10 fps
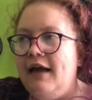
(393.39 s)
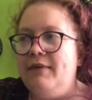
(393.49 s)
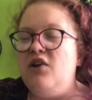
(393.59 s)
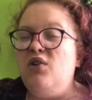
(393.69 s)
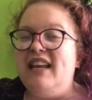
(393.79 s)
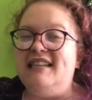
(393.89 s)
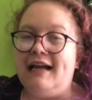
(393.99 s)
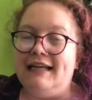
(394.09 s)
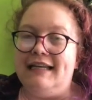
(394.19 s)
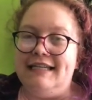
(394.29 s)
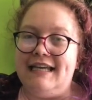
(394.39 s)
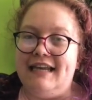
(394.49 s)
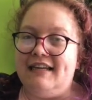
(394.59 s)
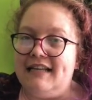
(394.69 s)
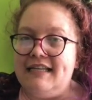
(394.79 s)
And we call it dangly D
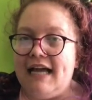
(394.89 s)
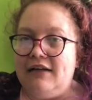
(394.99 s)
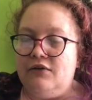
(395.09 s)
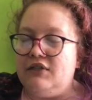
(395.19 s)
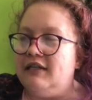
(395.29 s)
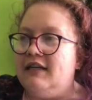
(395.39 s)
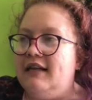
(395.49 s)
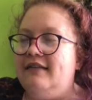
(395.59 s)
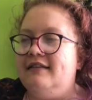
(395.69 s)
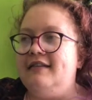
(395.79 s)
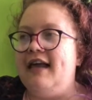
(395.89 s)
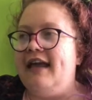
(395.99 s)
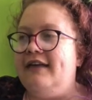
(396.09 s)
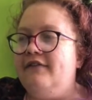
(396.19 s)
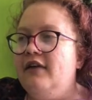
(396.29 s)
because it dangles underneath the stave,